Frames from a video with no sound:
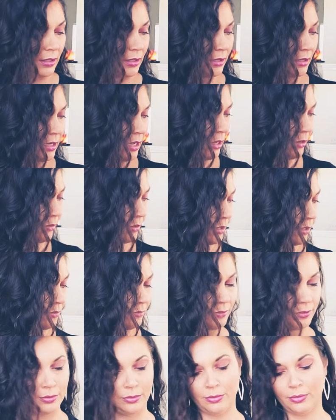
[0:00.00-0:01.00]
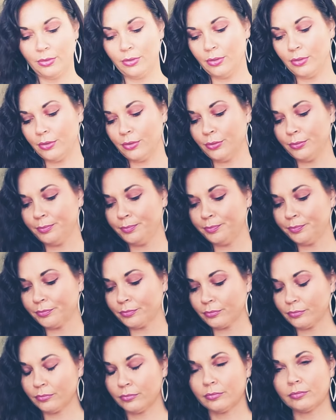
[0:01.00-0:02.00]
in how they view you,
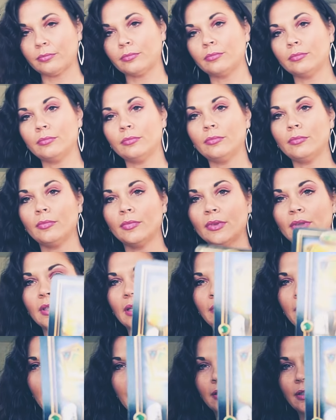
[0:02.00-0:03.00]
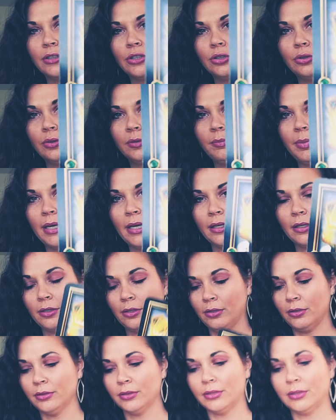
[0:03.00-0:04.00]
they've got the Two of
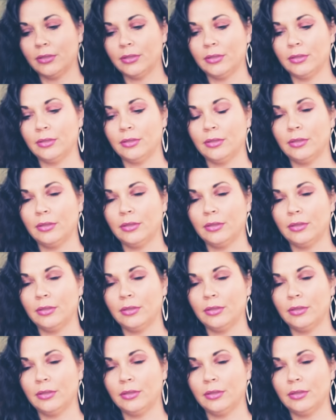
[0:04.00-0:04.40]
Pentacles